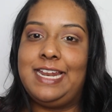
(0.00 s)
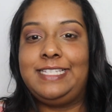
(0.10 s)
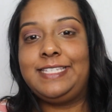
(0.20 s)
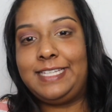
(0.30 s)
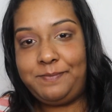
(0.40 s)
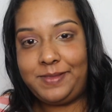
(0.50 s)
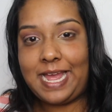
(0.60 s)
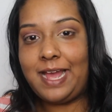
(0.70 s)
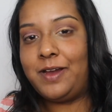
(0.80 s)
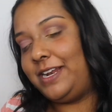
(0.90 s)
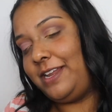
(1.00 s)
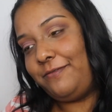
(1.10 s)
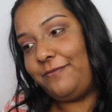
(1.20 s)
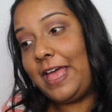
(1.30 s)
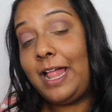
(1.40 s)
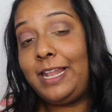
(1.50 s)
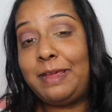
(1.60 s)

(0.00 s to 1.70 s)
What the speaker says: it slipped out and it fell.